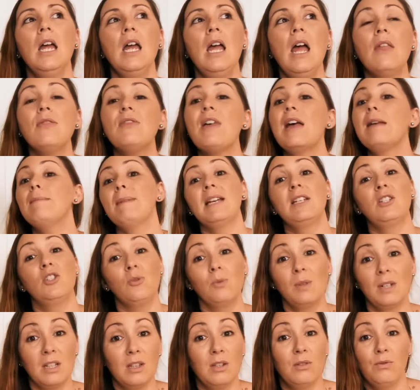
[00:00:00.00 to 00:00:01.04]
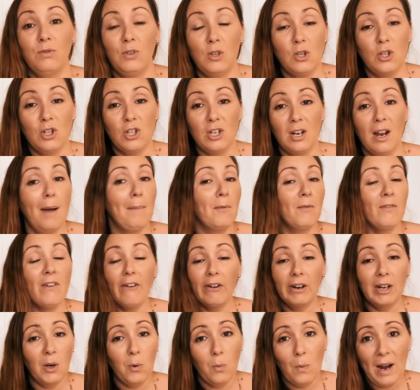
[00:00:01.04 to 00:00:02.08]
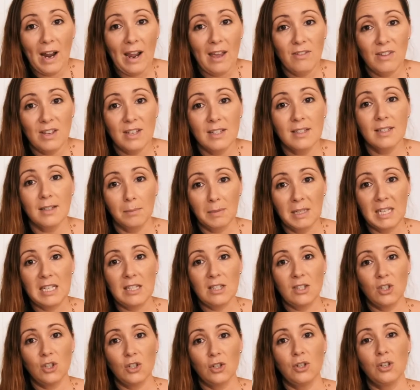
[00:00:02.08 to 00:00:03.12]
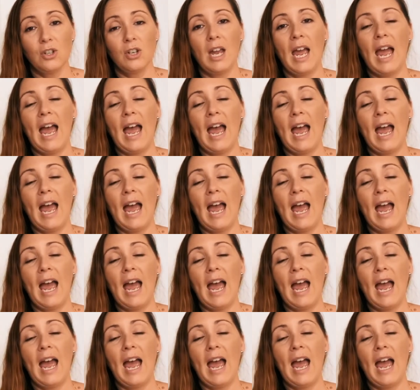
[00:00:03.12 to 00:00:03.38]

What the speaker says: They may do it in the future. I'm very aware that some kids do.